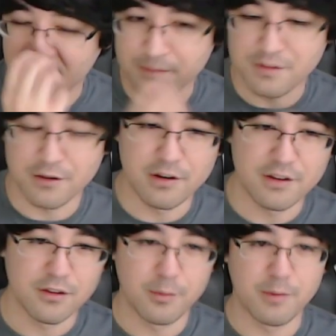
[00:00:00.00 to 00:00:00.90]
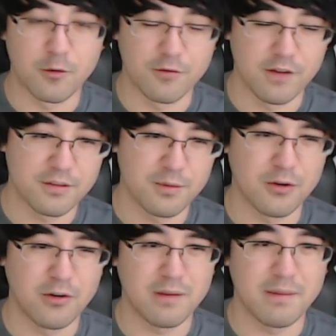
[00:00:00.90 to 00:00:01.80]
so it is a little bit more flexible
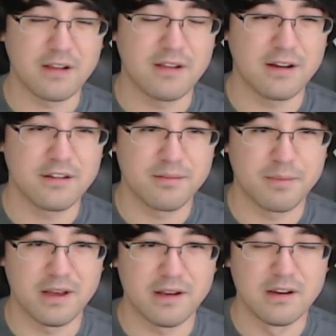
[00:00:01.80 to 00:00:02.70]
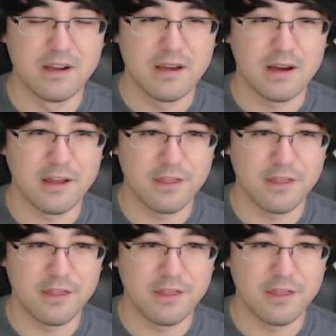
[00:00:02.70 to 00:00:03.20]
going in mech decks, but I